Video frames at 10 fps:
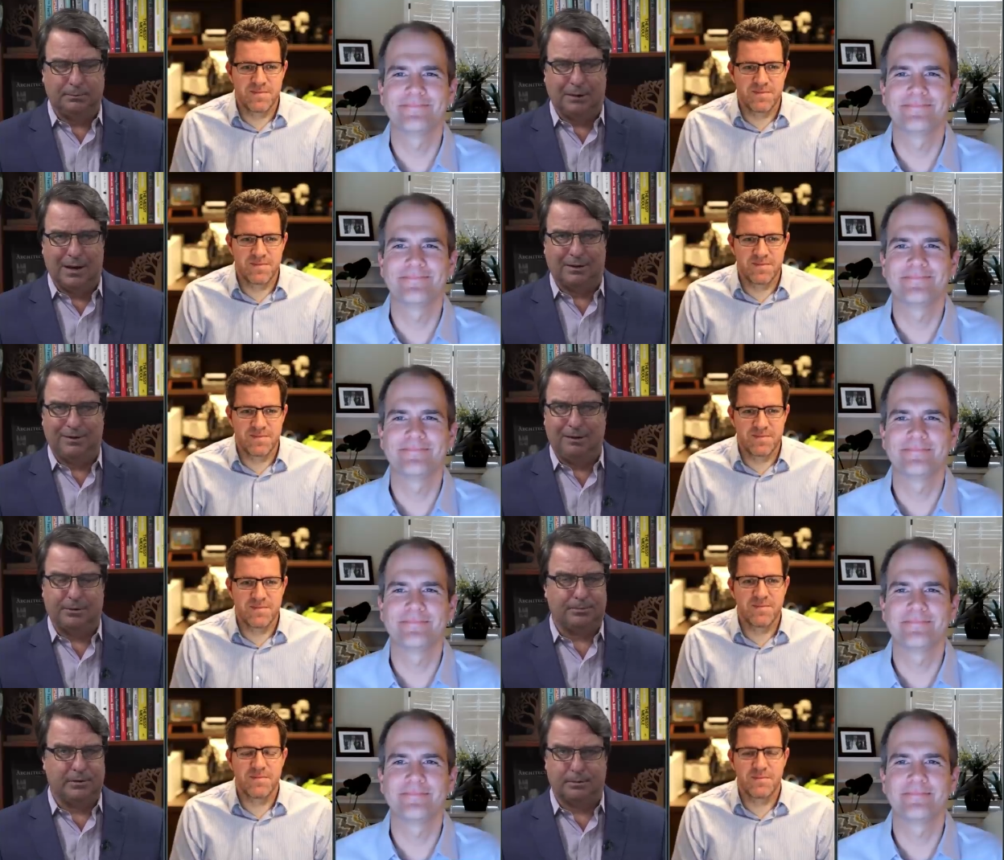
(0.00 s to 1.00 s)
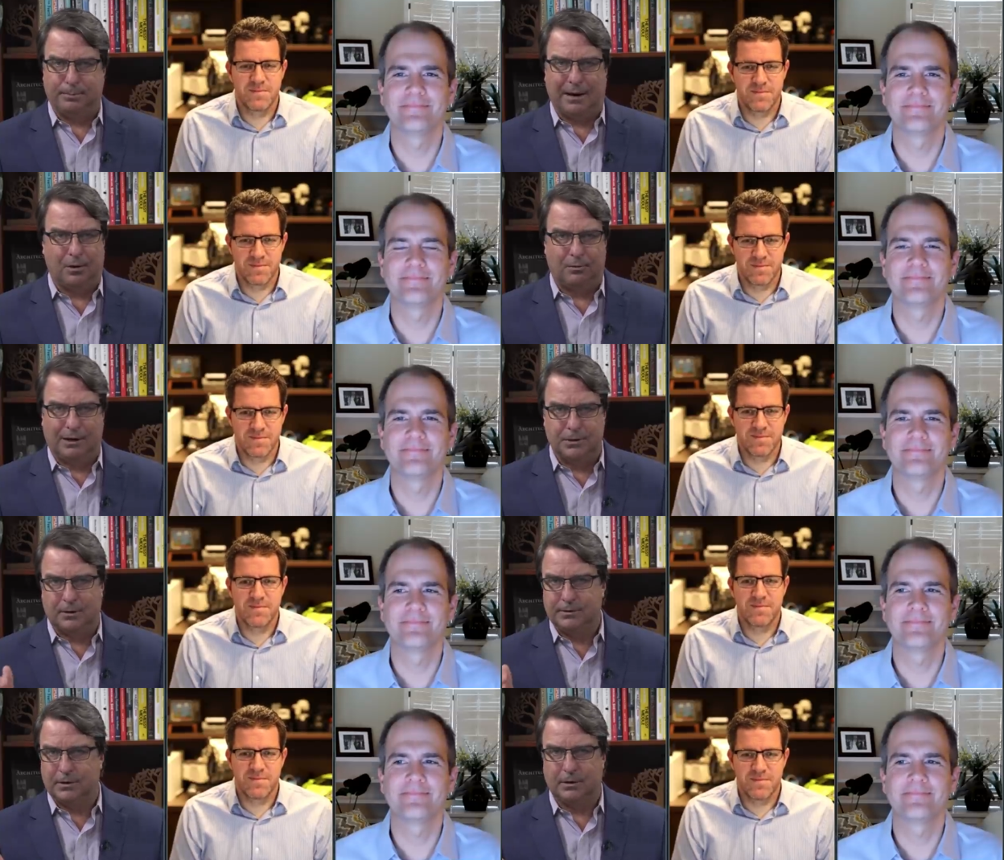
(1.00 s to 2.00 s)
Speaker 1: block of AWS, it's the power engine,
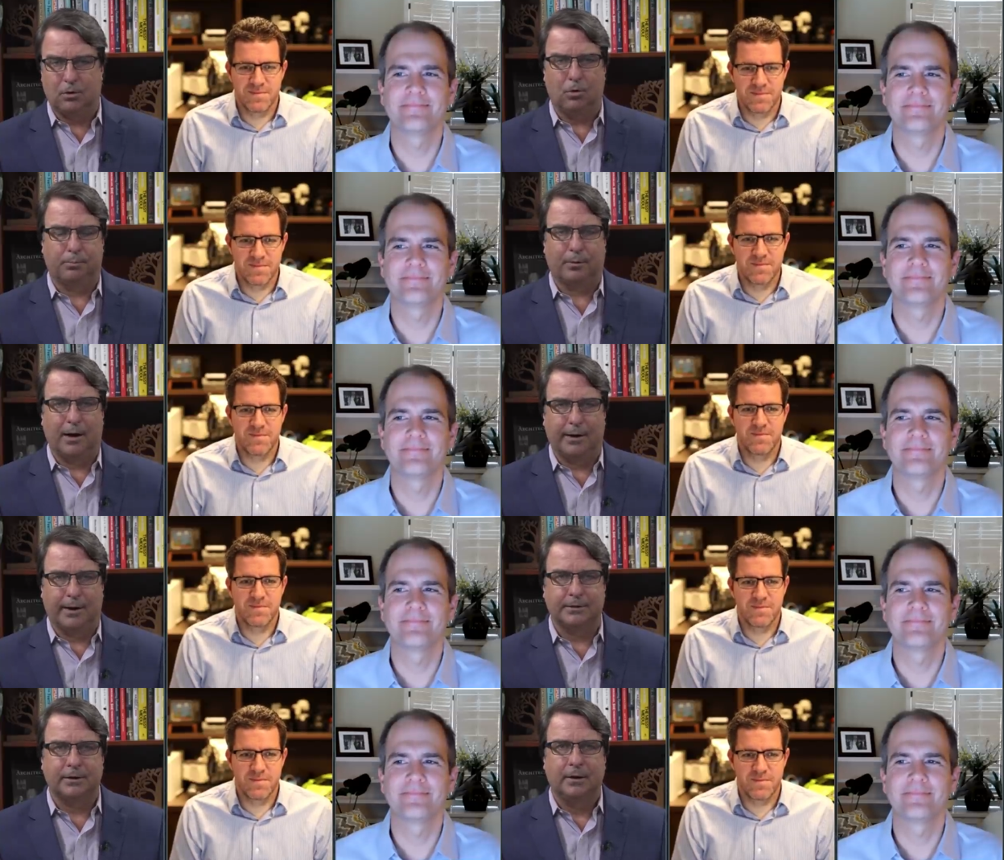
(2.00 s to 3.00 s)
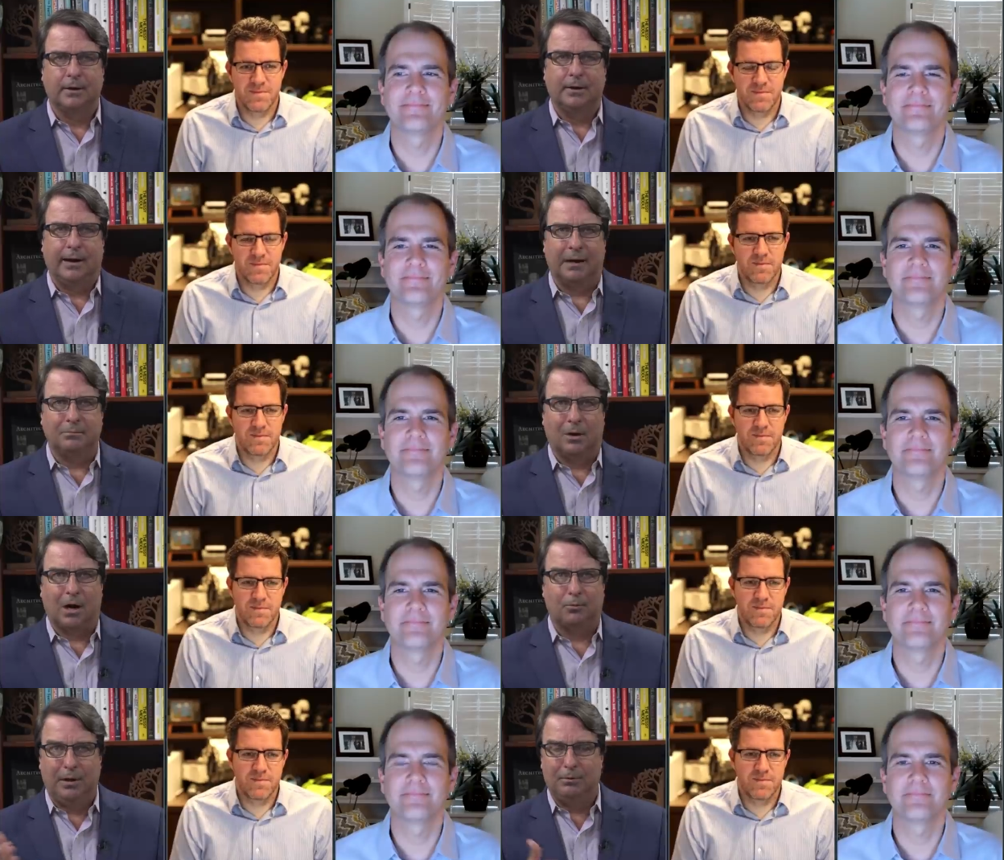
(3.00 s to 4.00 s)
it's the core product and
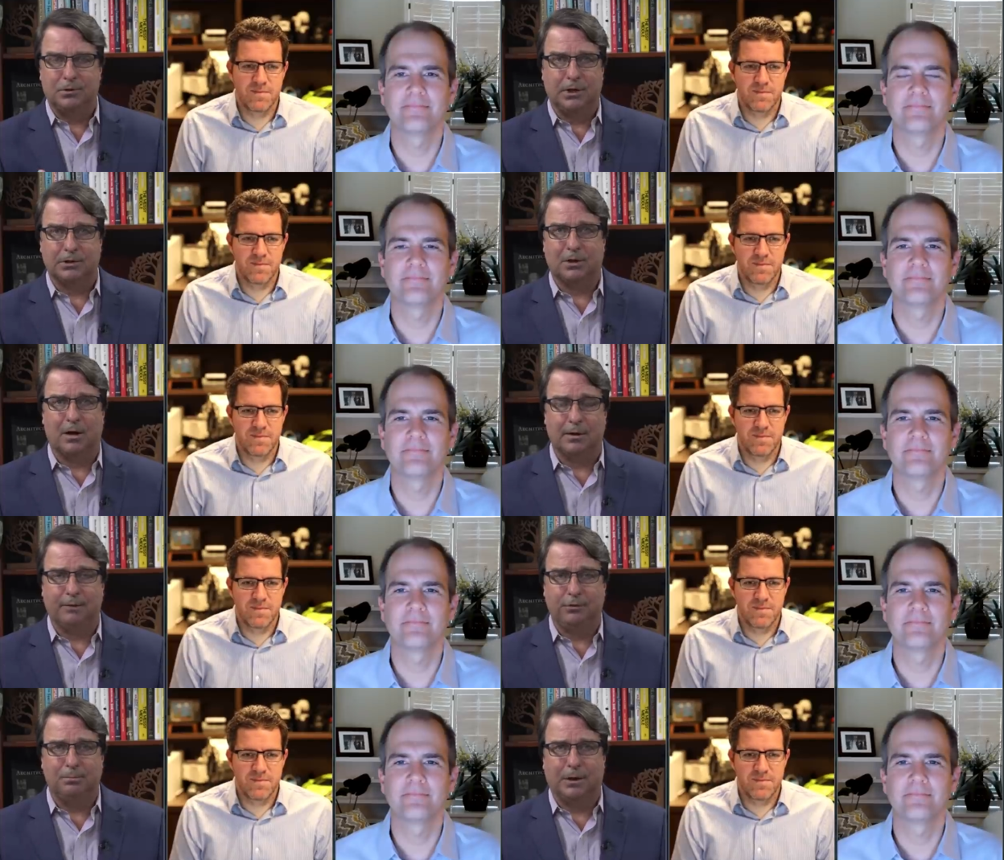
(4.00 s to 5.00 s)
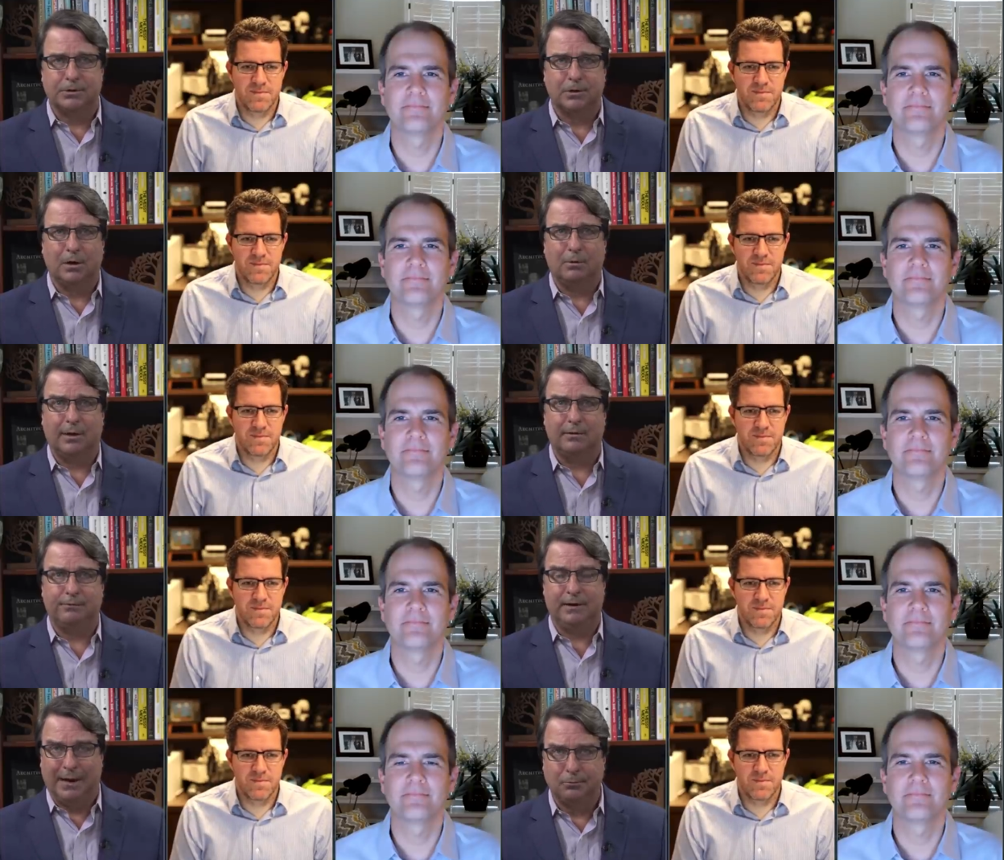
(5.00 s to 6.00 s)
Mark, we were just talking a few months ago at
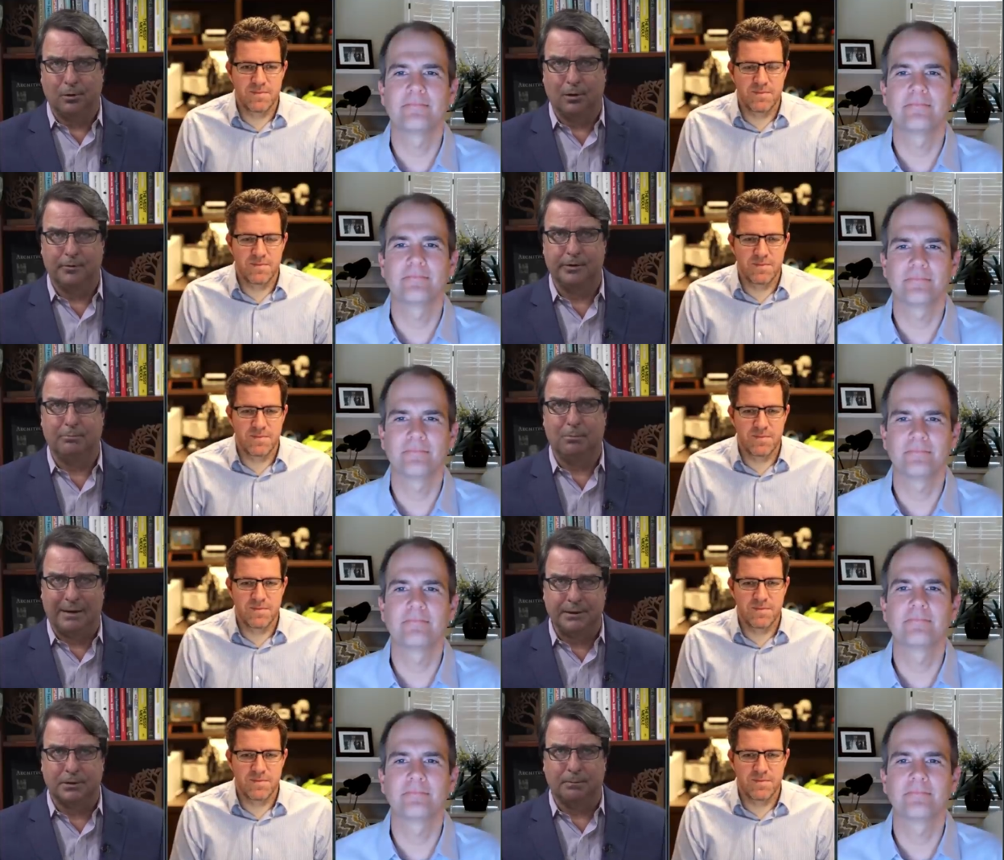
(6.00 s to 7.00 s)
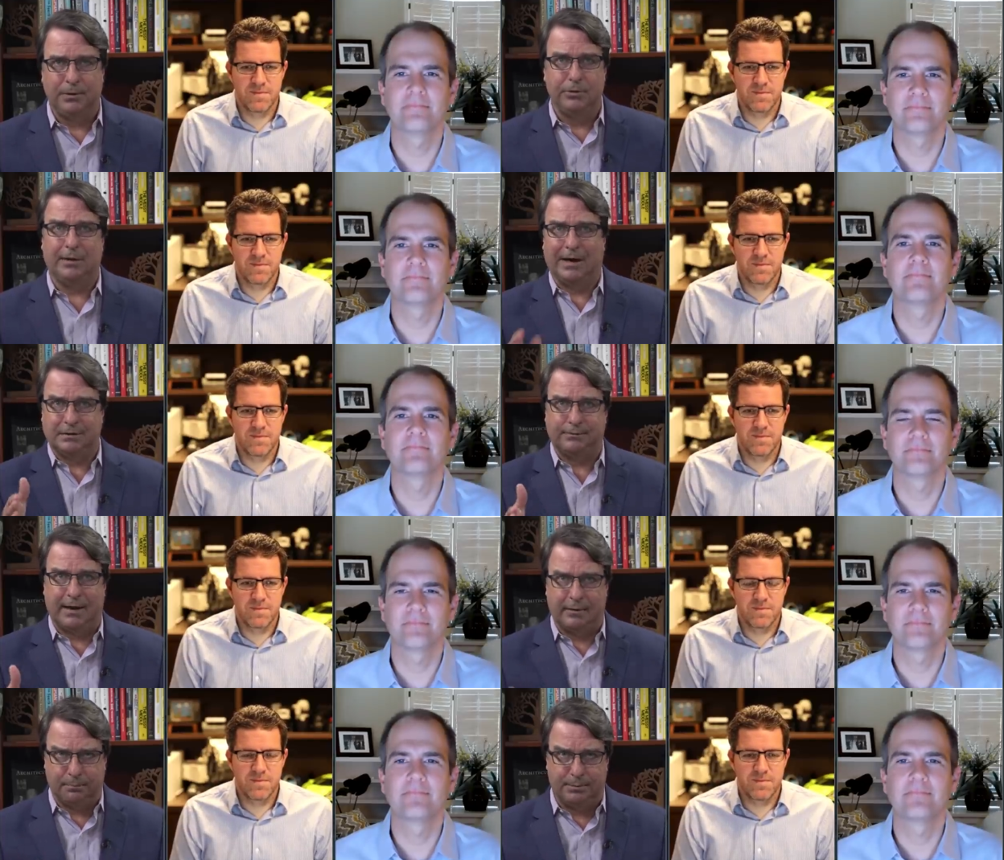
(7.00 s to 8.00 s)
VMworld, the momentum you guys have
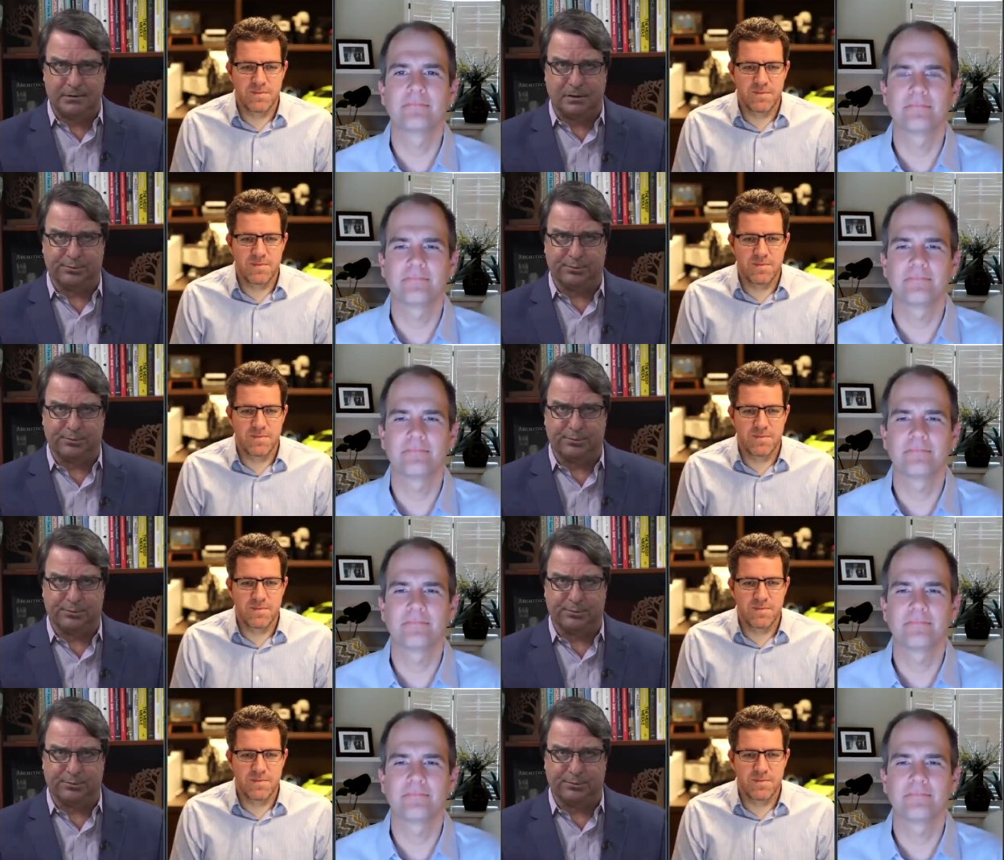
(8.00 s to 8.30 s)
had on the business